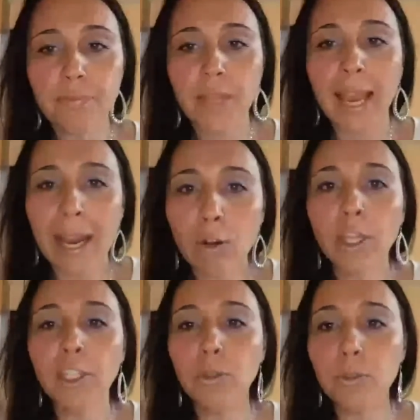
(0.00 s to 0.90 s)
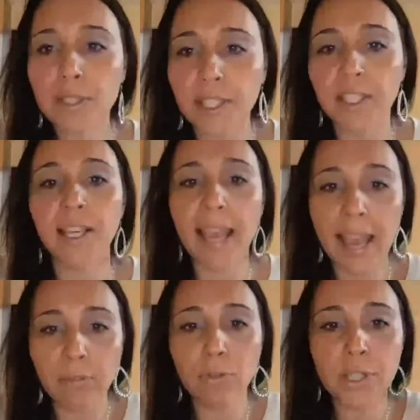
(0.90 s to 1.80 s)
How can you see
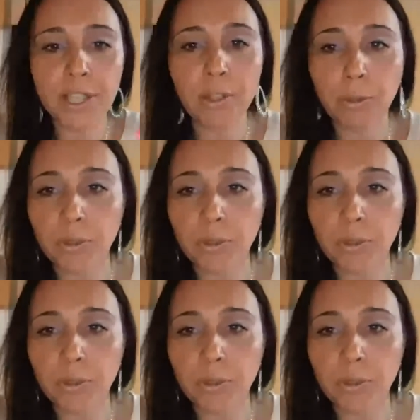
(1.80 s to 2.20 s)
every single